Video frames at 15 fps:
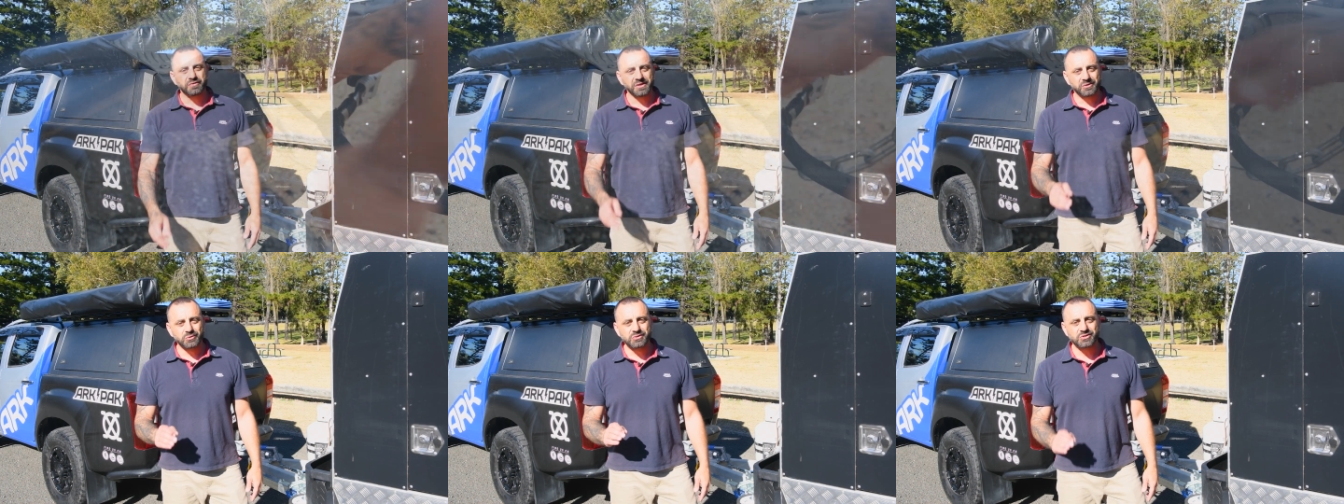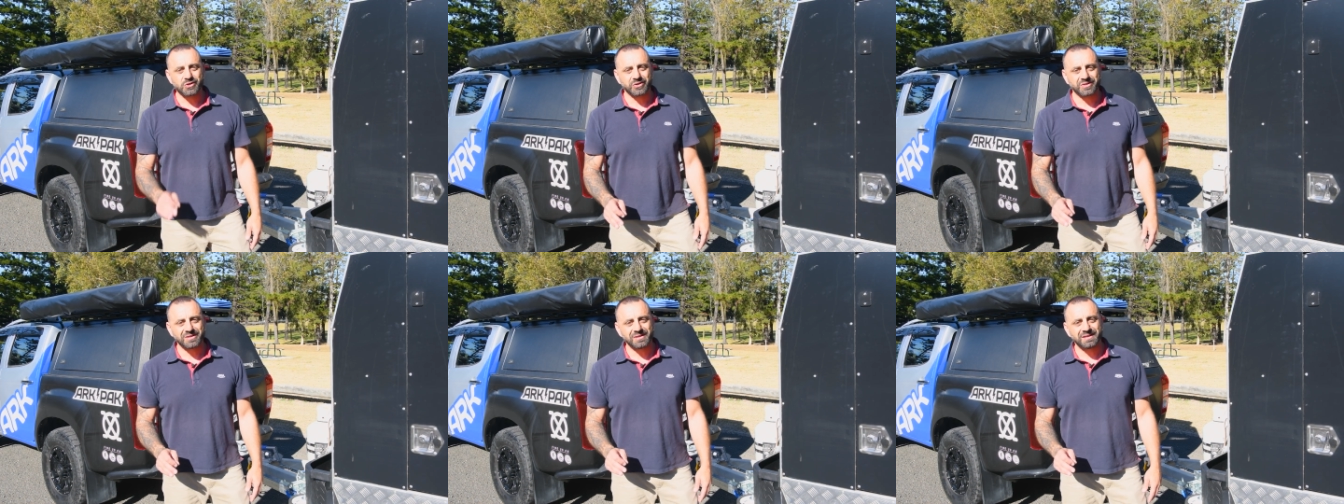vehicle
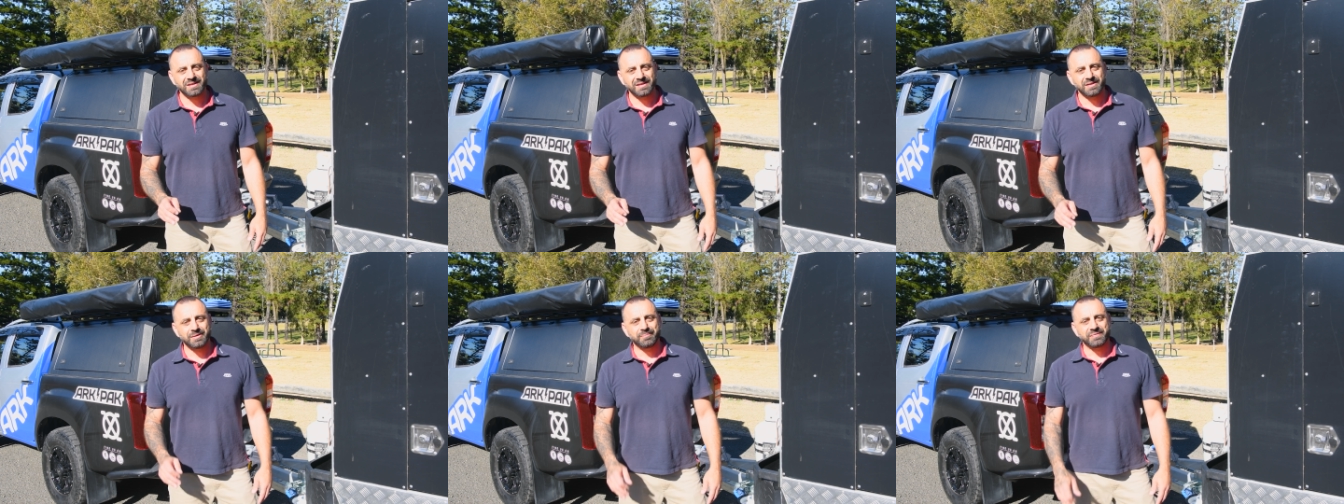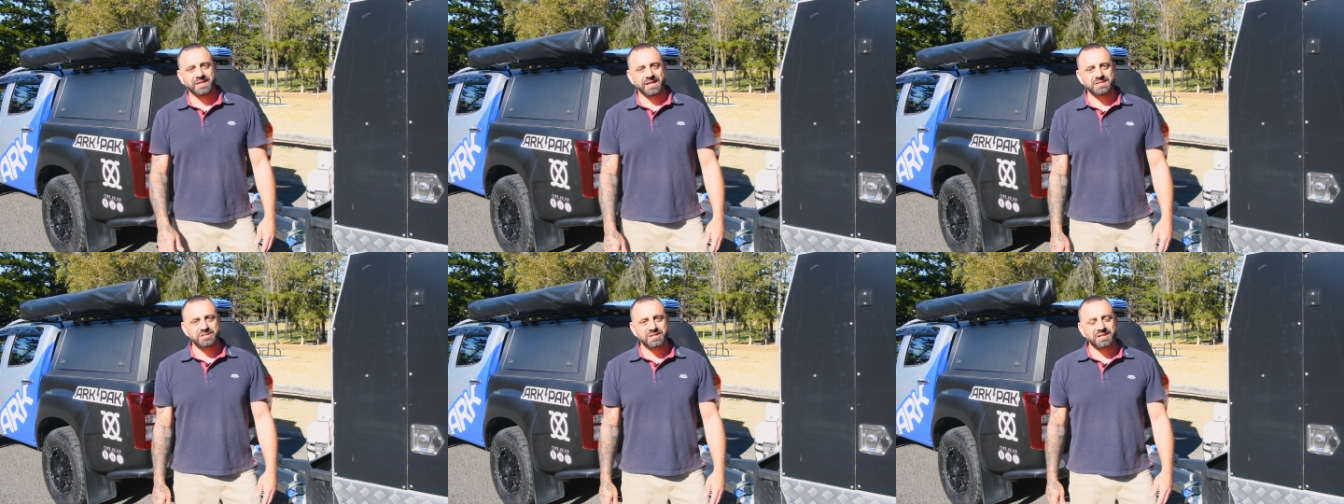socket
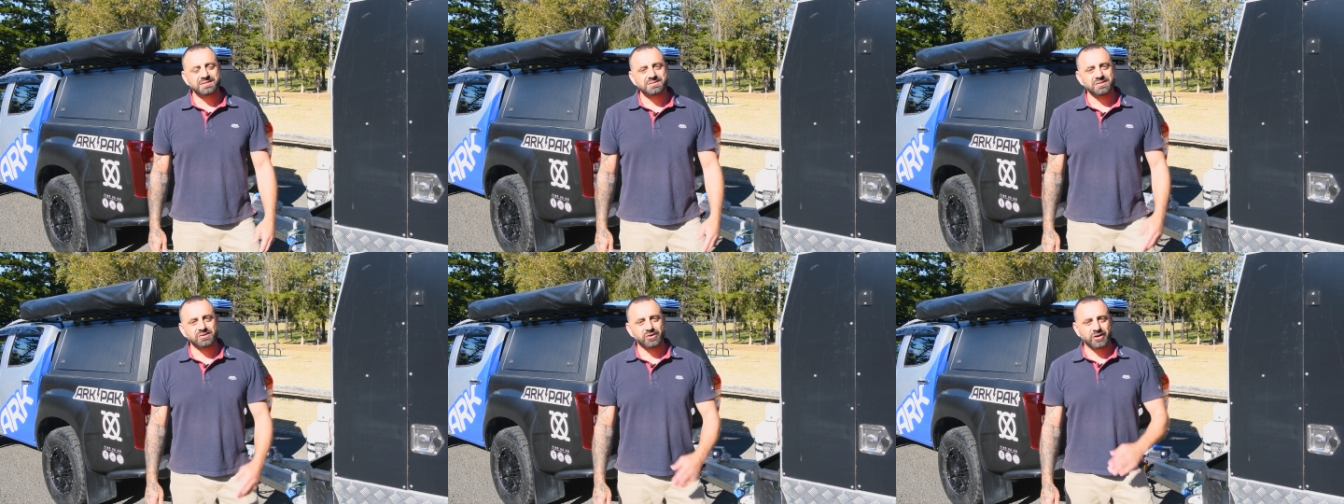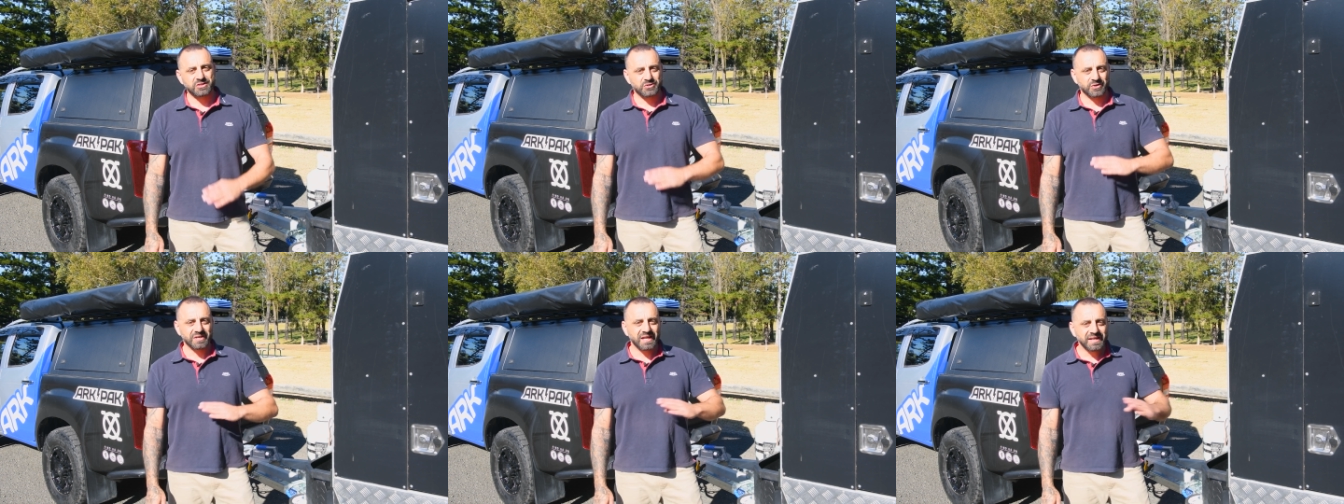that checks the
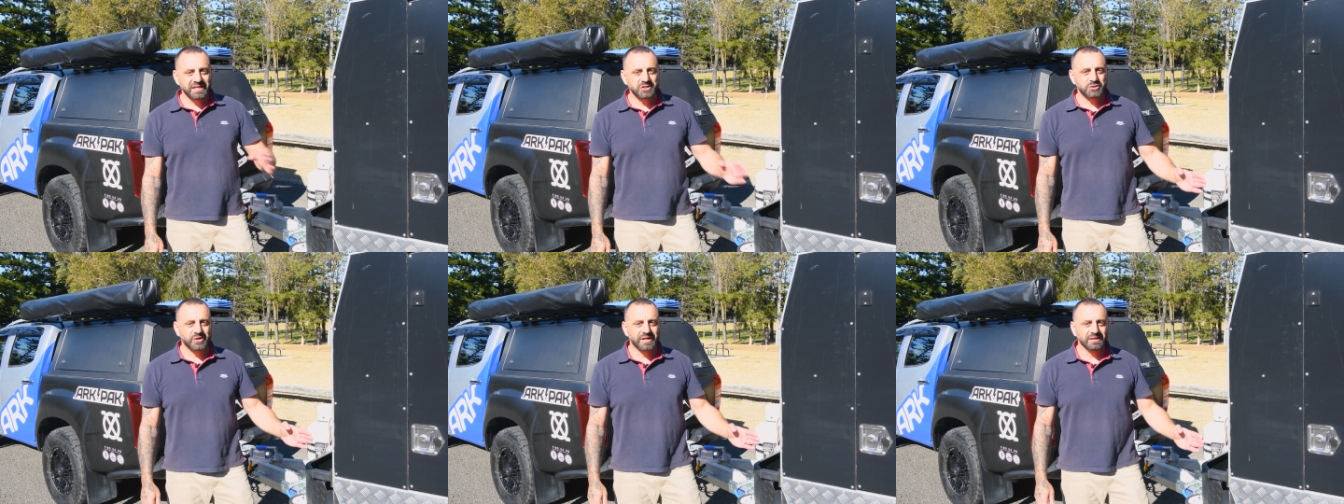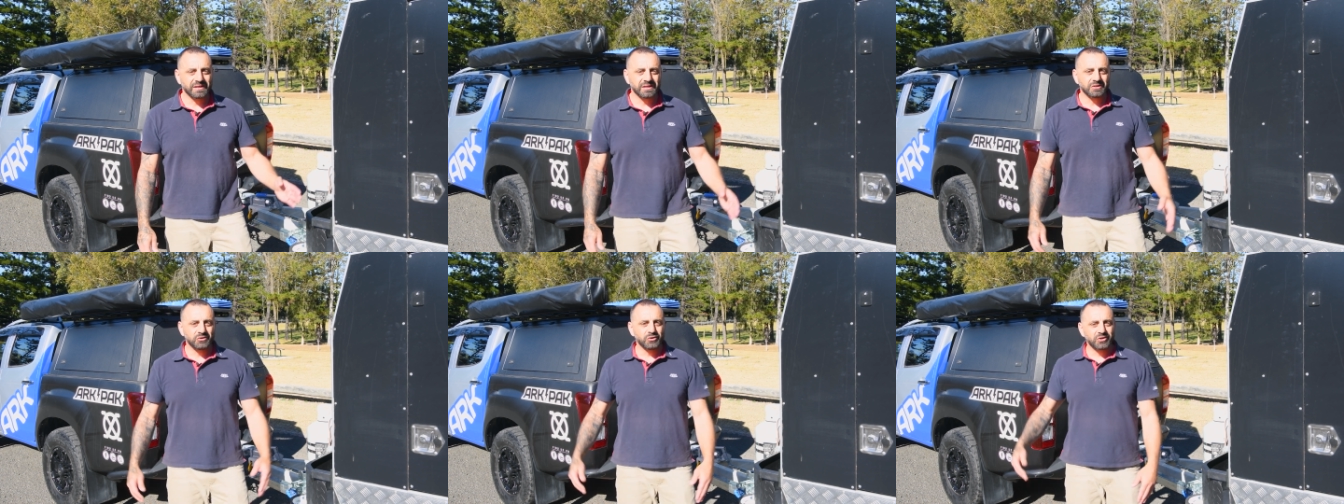lights on any
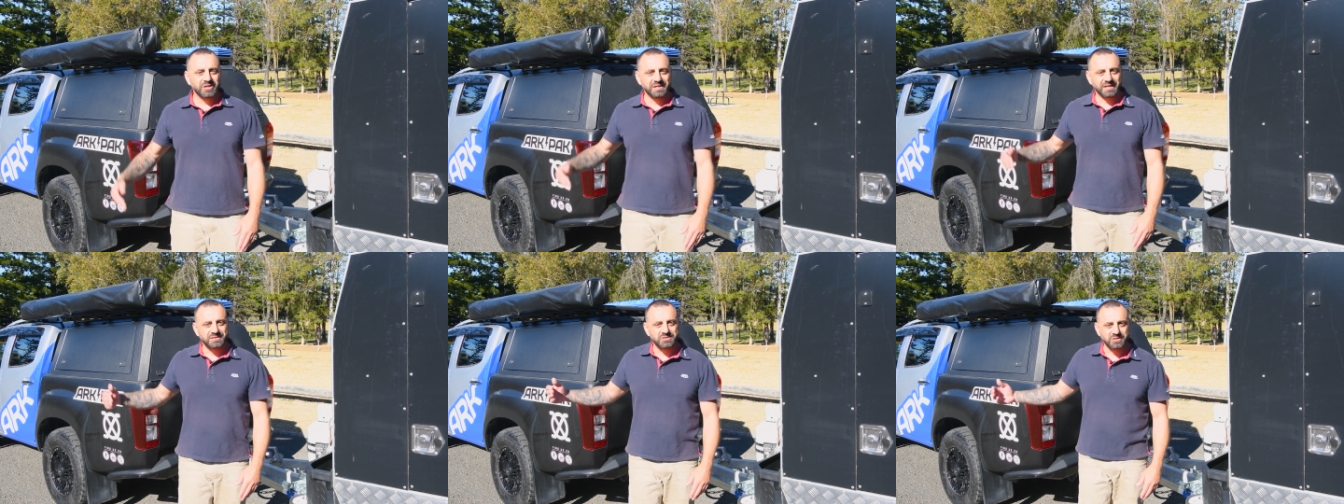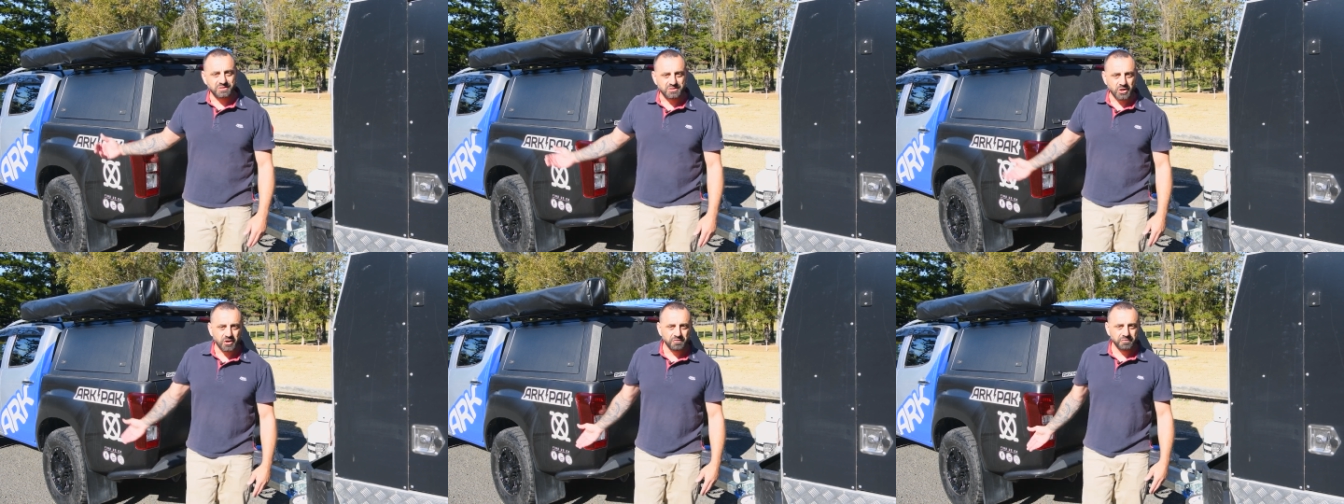trailer you connect to
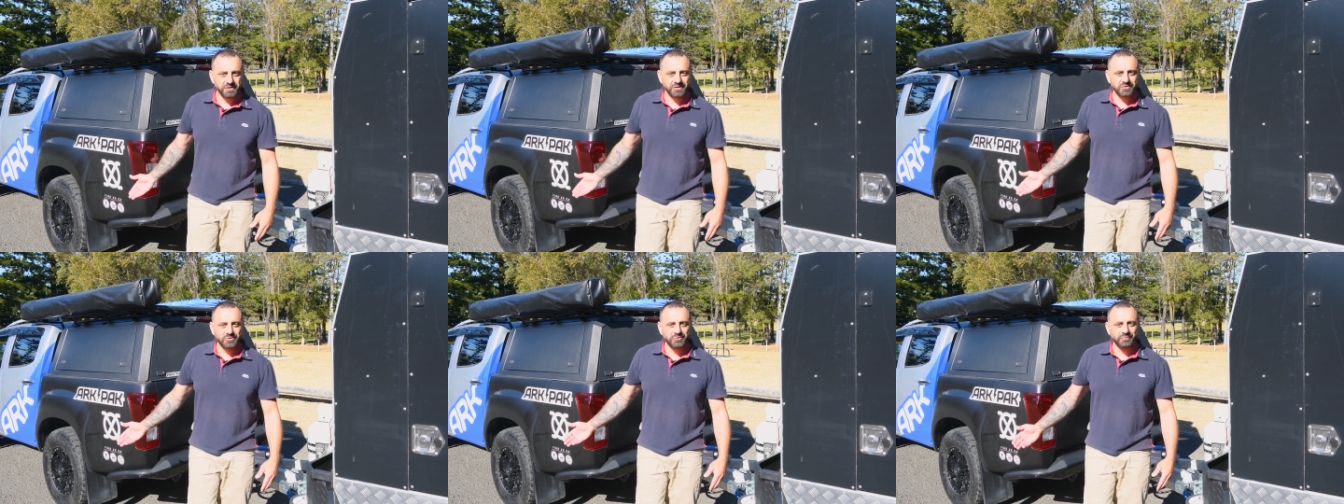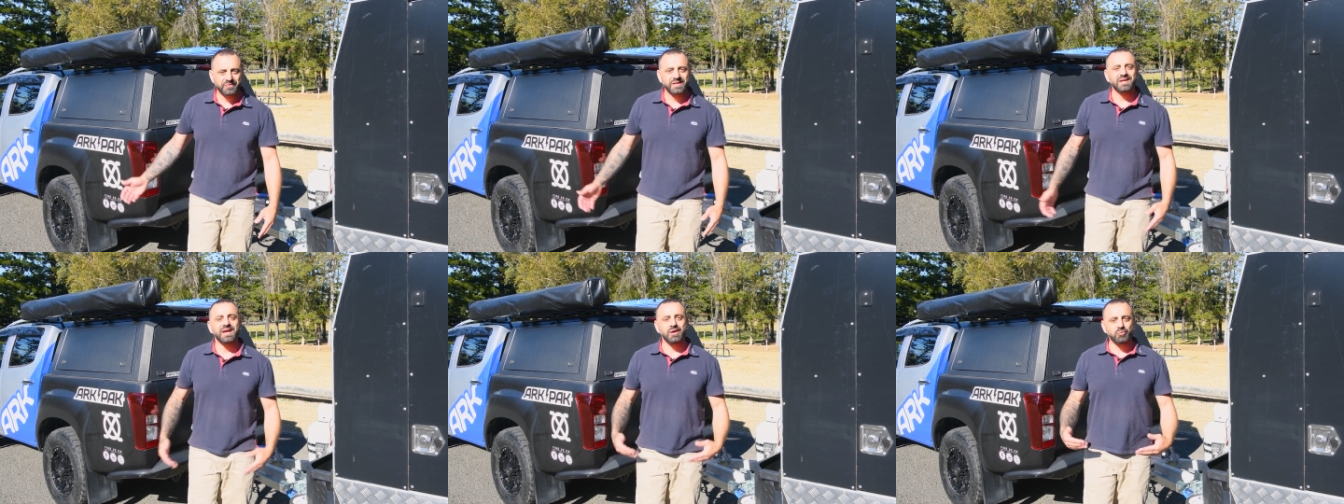your tow vehicle
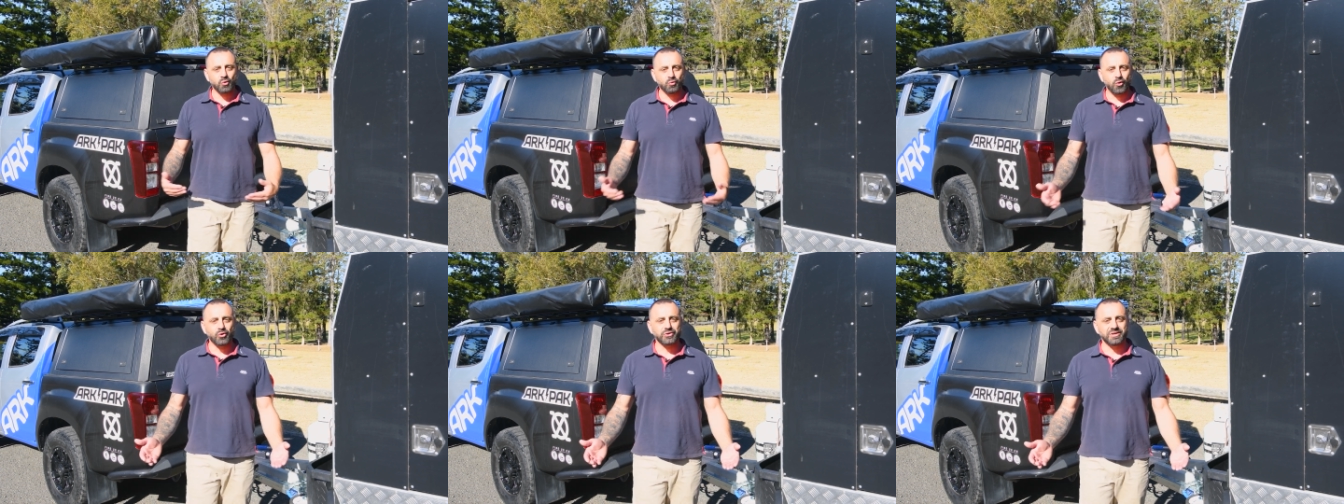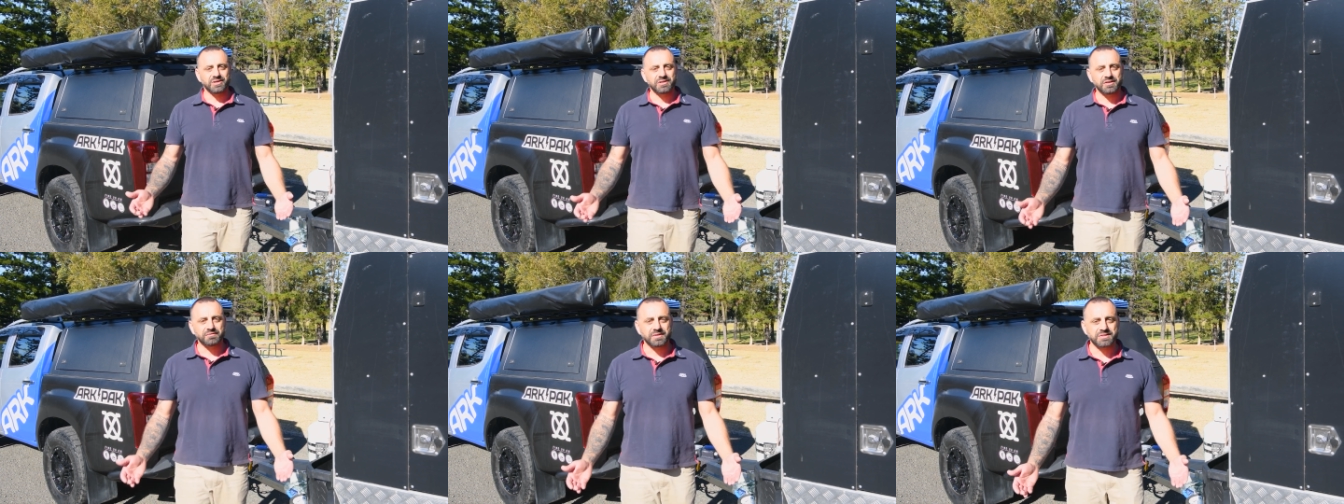and will warn
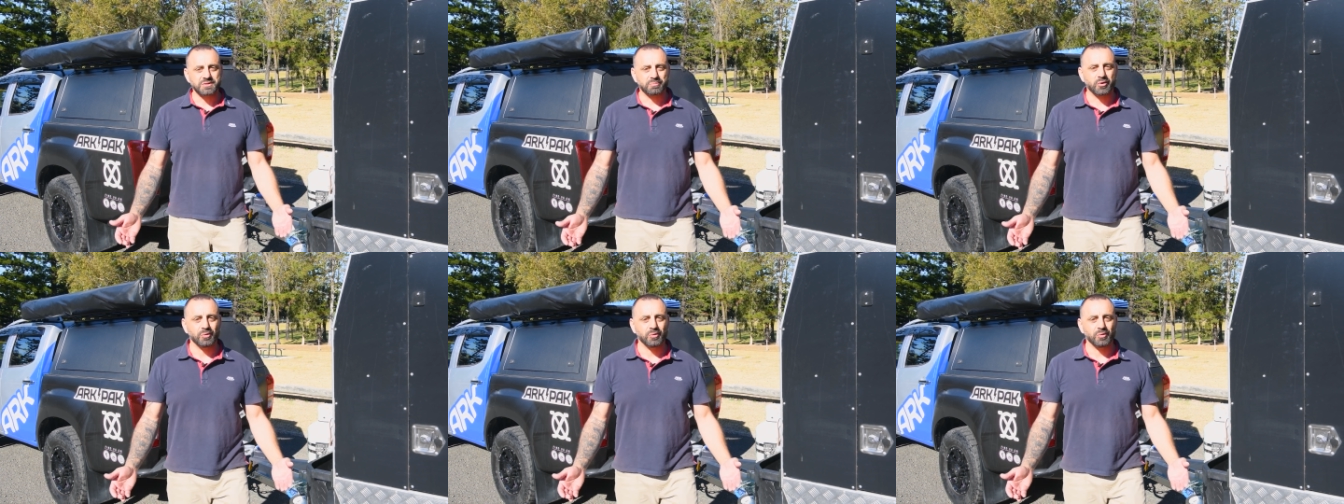you if there's a